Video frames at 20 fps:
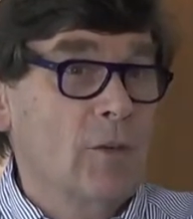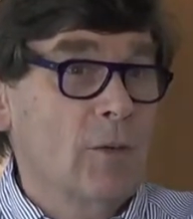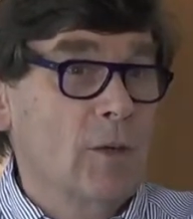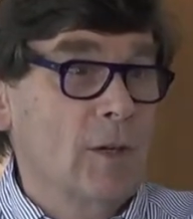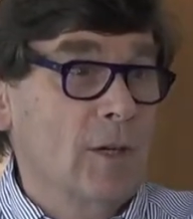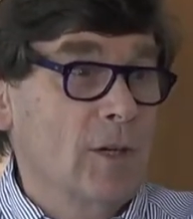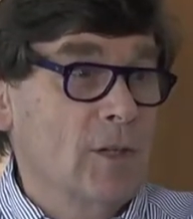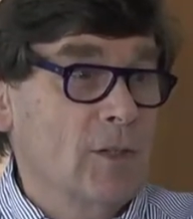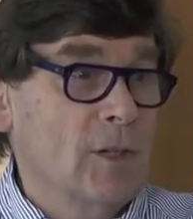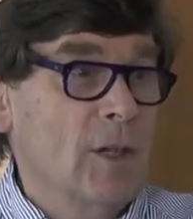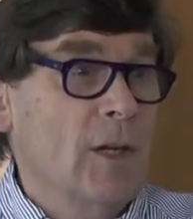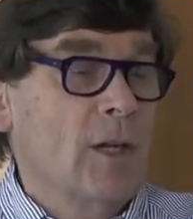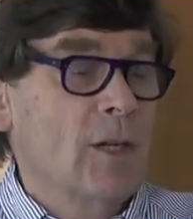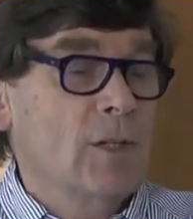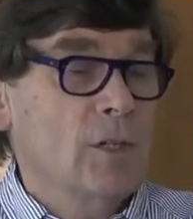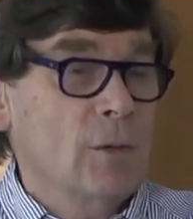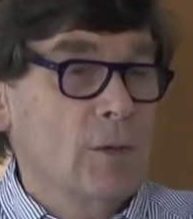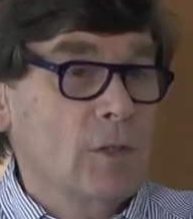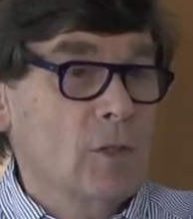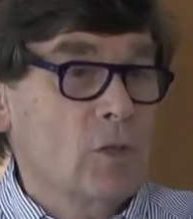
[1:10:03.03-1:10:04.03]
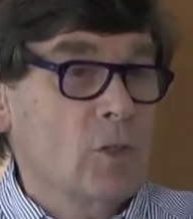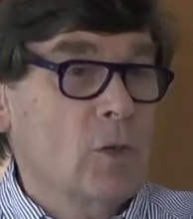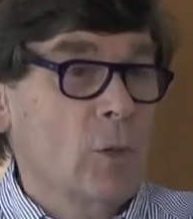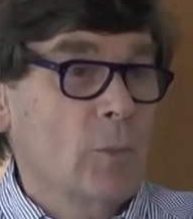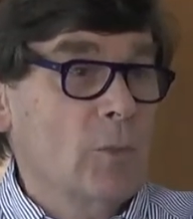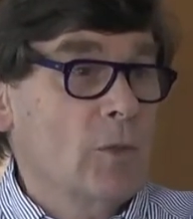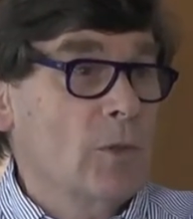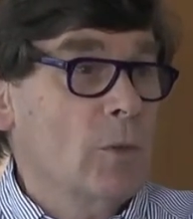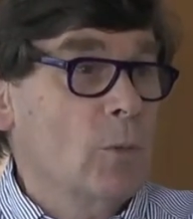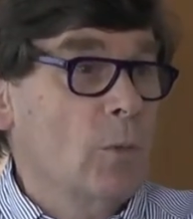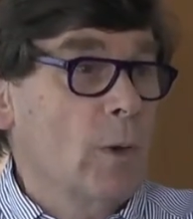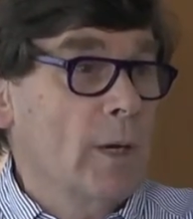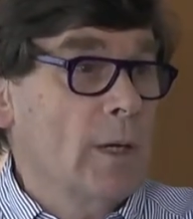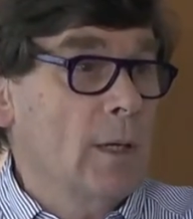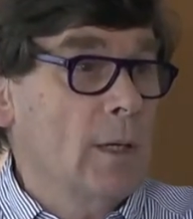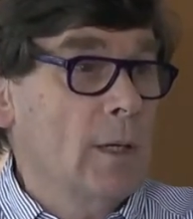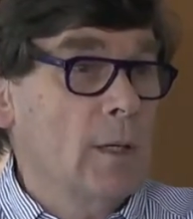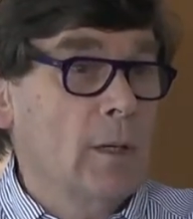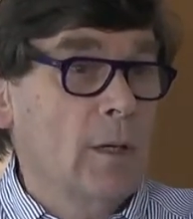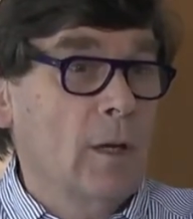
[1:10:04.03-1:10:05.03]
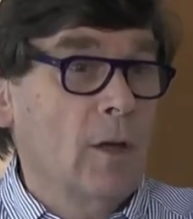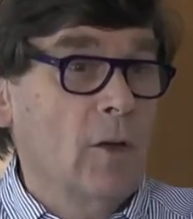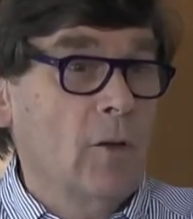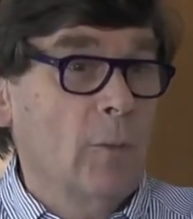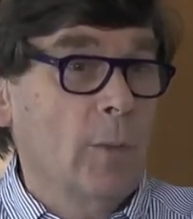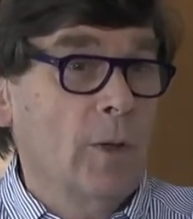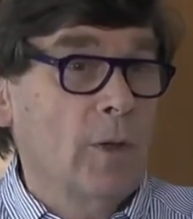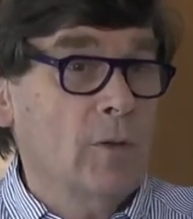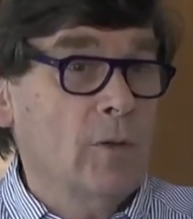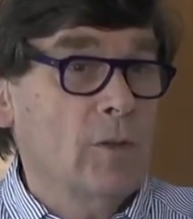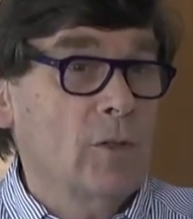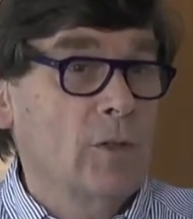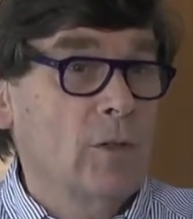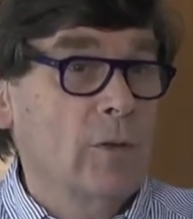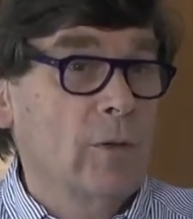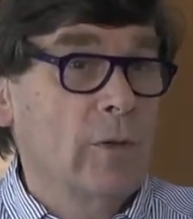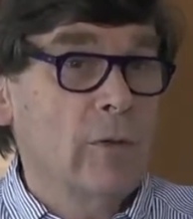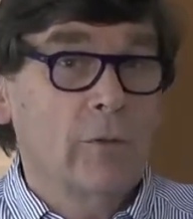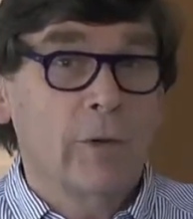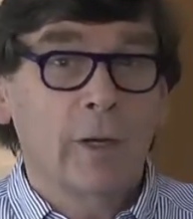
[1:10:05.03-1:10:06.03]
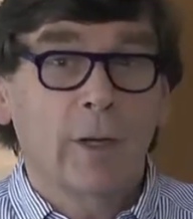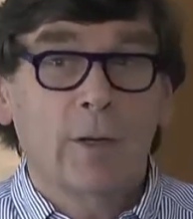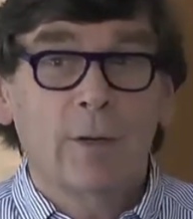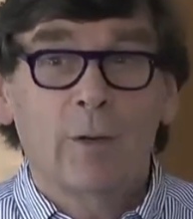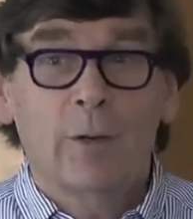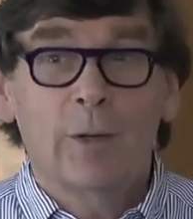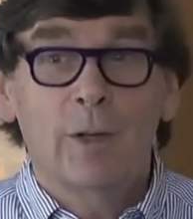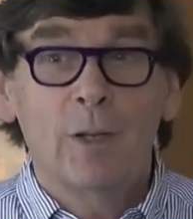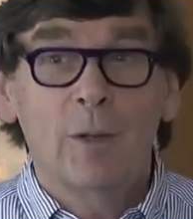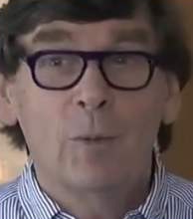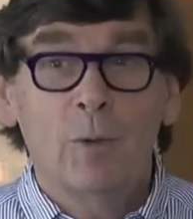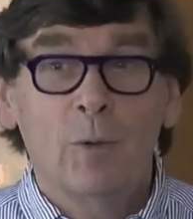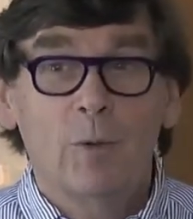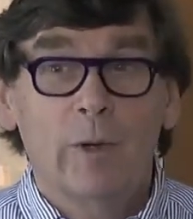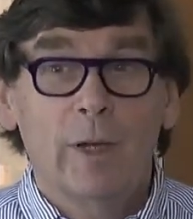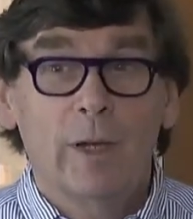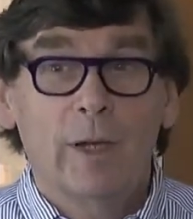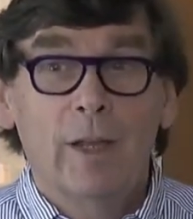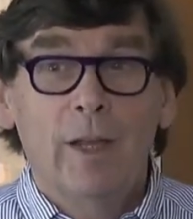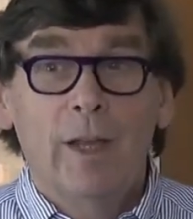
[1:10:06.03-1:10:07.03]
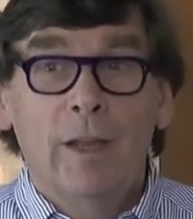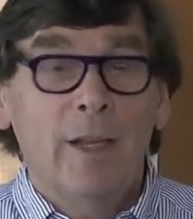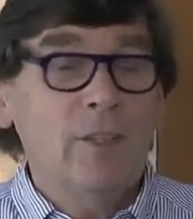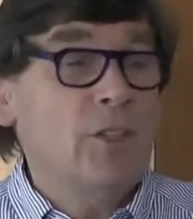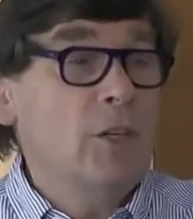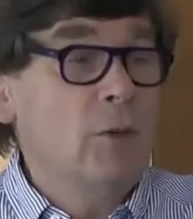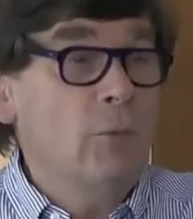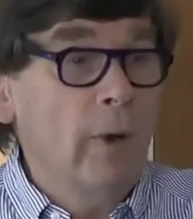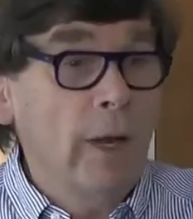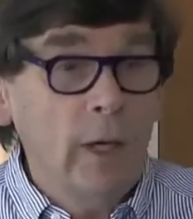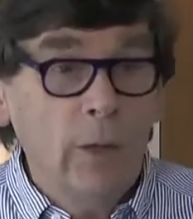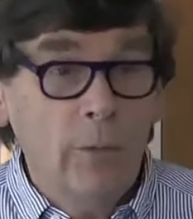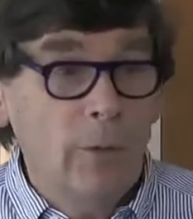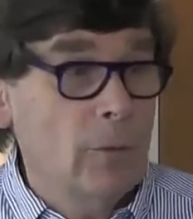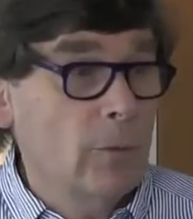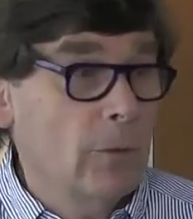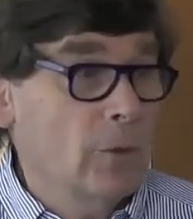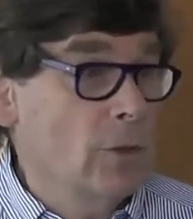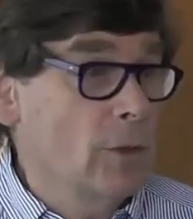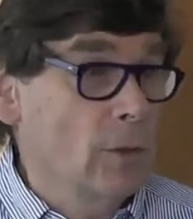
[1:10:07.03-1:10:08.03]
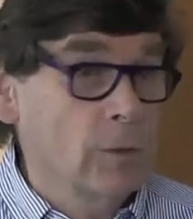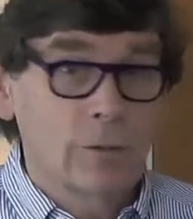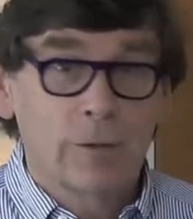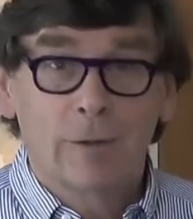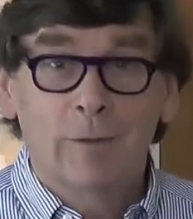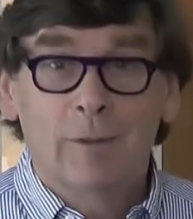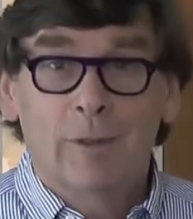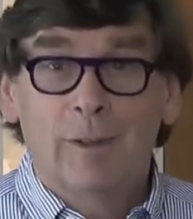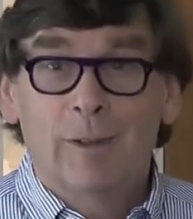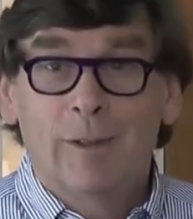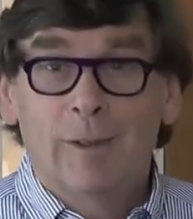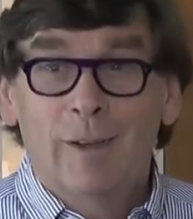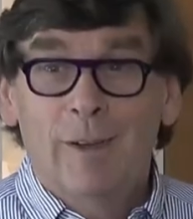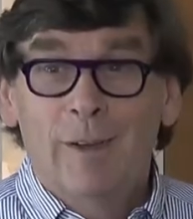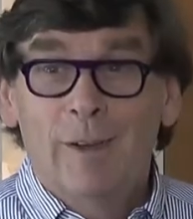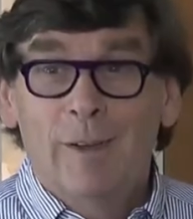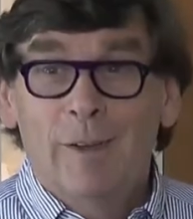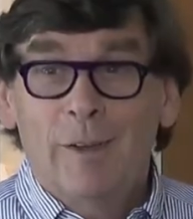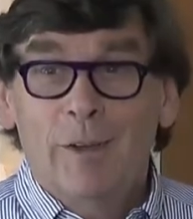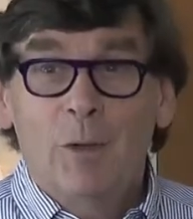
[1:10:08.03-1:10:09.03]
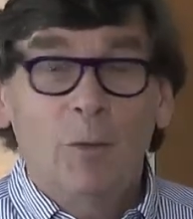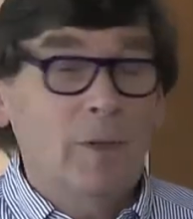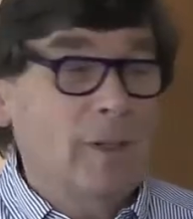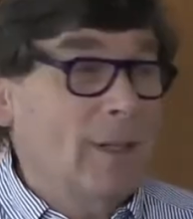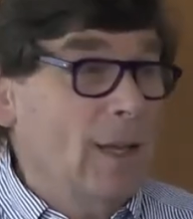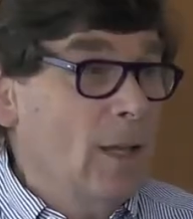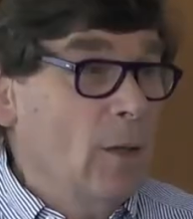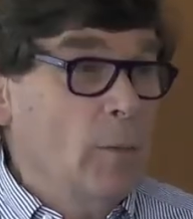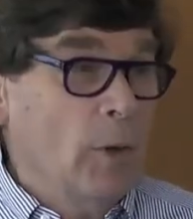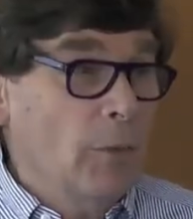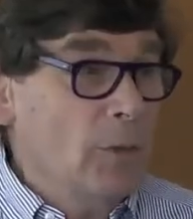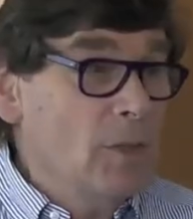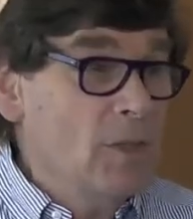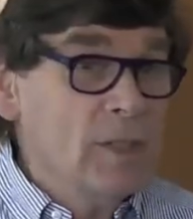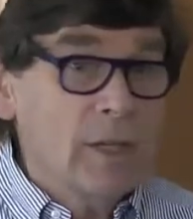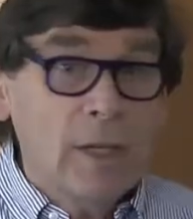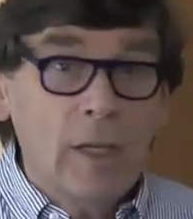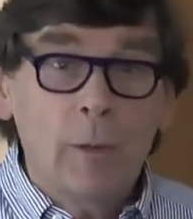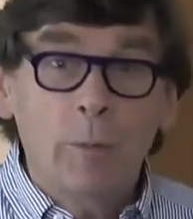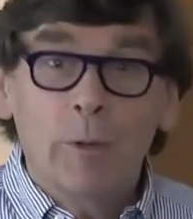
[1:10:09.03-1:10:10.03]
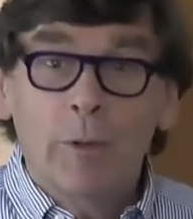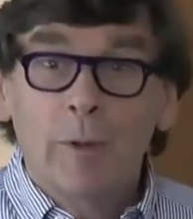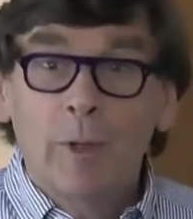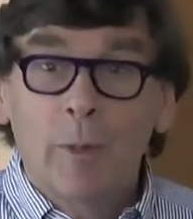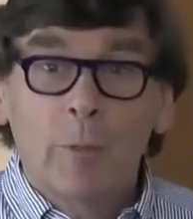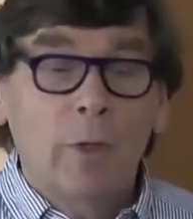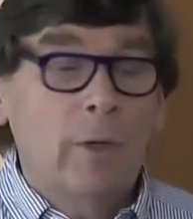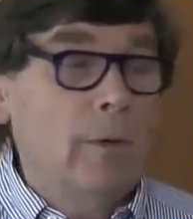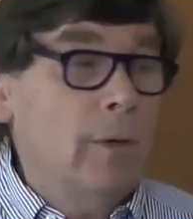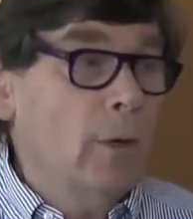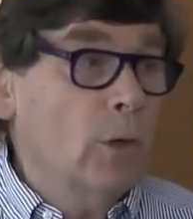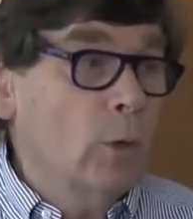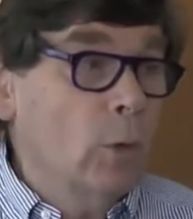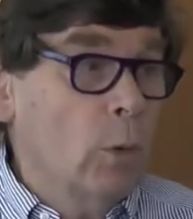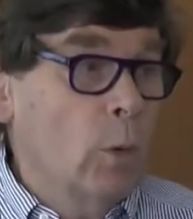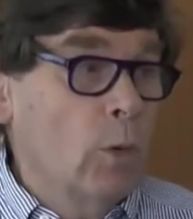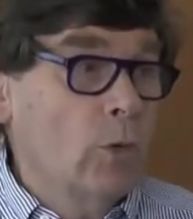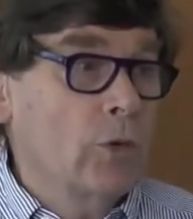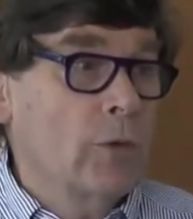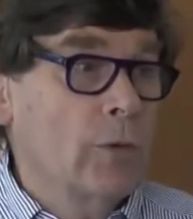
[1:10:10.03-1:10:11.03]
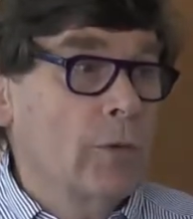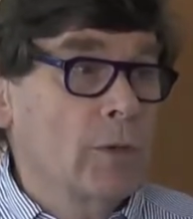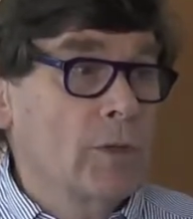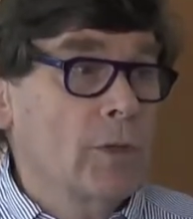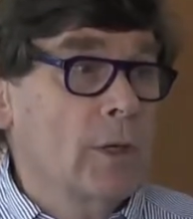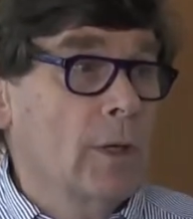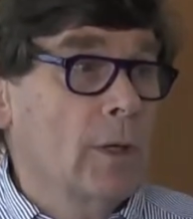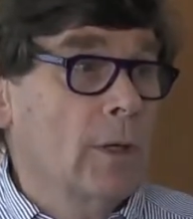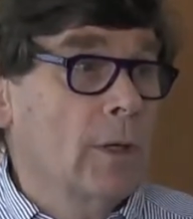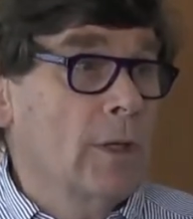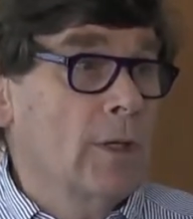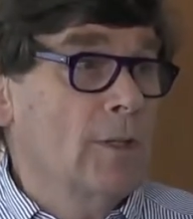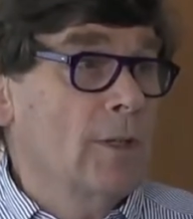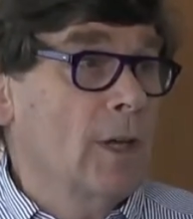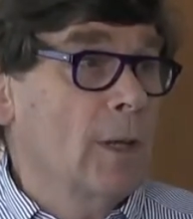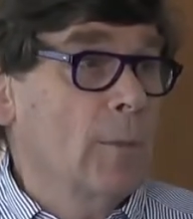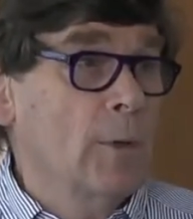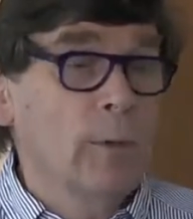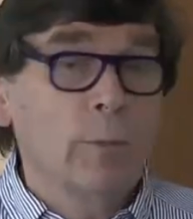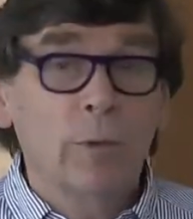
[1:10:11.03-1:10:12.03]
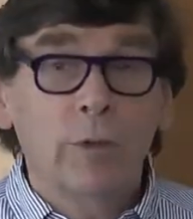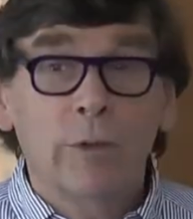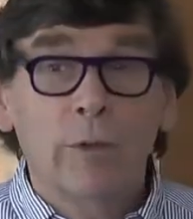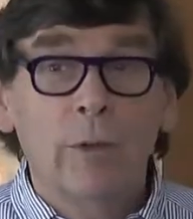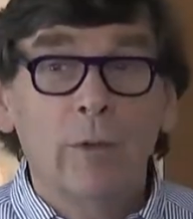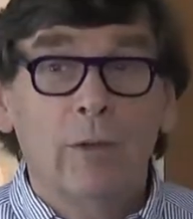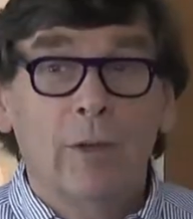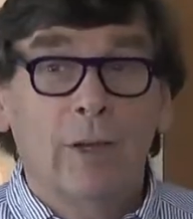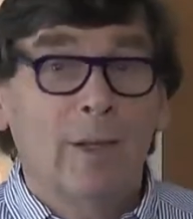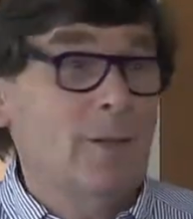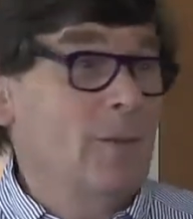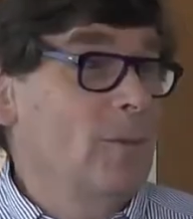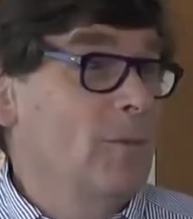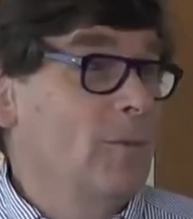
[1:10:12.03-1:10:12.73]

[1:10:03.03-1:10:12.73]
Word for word: release. So it stops the waking at half past two and three o'clock in the morning. That's irrelevant for children. You want to get them off to sleep, but only a quarter of the circadin tablet will do that